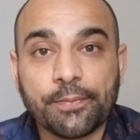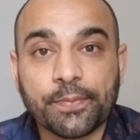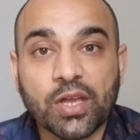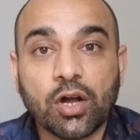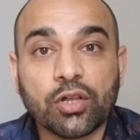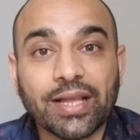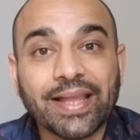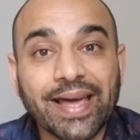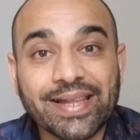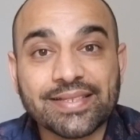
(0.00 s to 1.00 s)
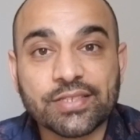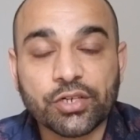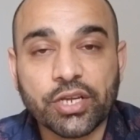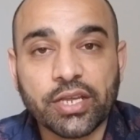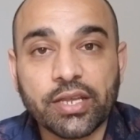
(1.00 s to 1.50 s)
called Aladdin's
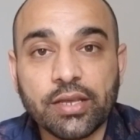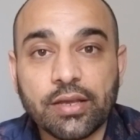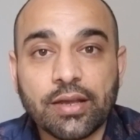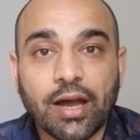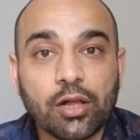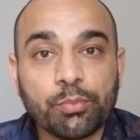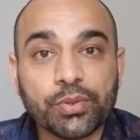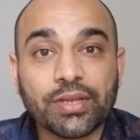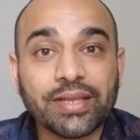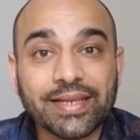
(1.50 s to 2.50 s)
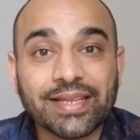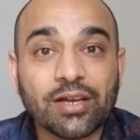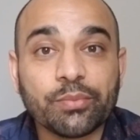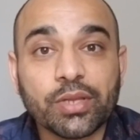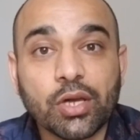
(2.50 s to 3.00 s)
Turkey. I'll put the link
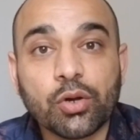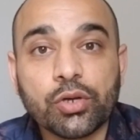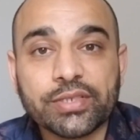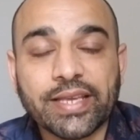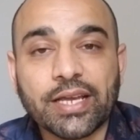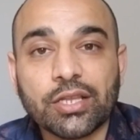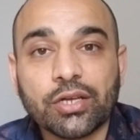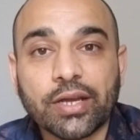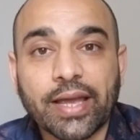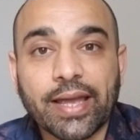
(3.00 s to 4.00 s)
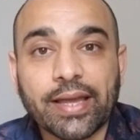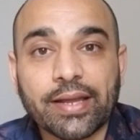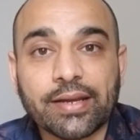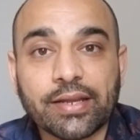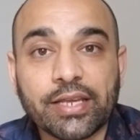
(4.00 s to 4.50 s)
down below. Take a look,
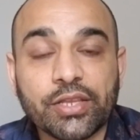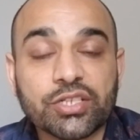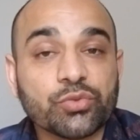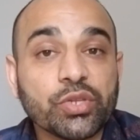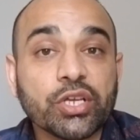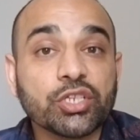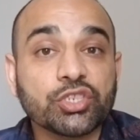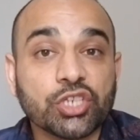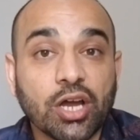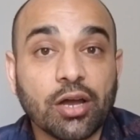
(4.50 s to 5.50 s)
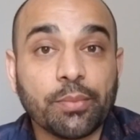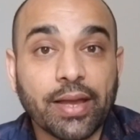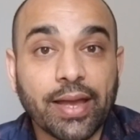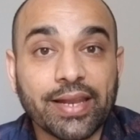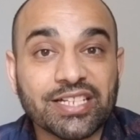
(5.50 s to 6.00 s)
and he does a really good
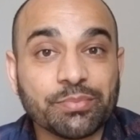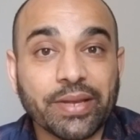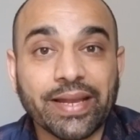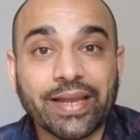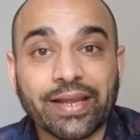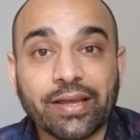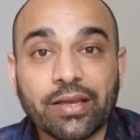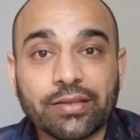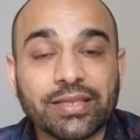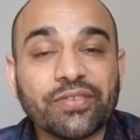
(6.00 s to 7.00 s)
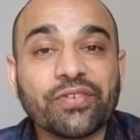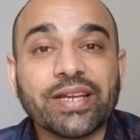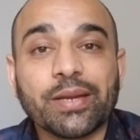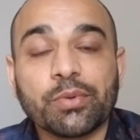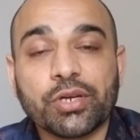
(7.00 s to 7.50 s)
job at explaining the different
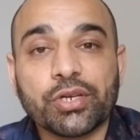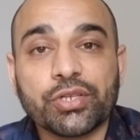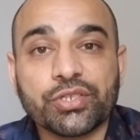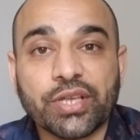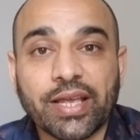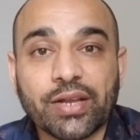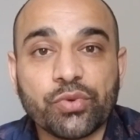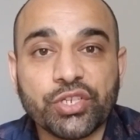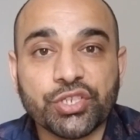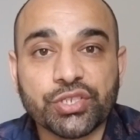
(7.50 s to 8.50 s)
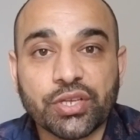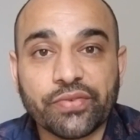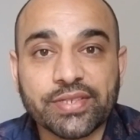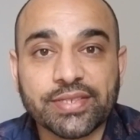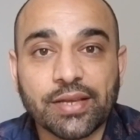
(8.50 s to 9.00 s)
neighborhoods and regions of
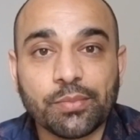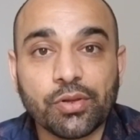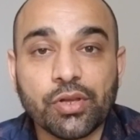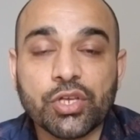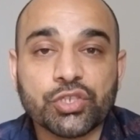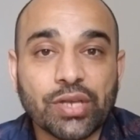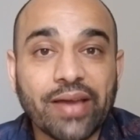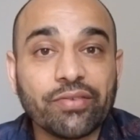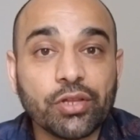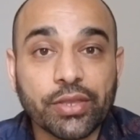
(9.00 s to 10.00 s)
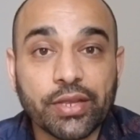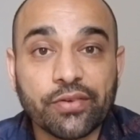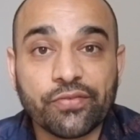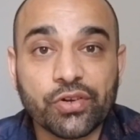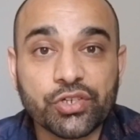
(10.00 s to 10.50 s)
Istanbul. So have a look there
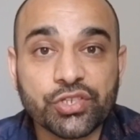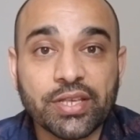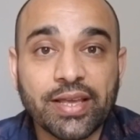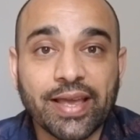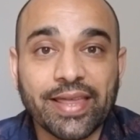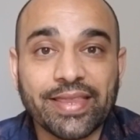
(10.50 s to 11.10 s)
first, and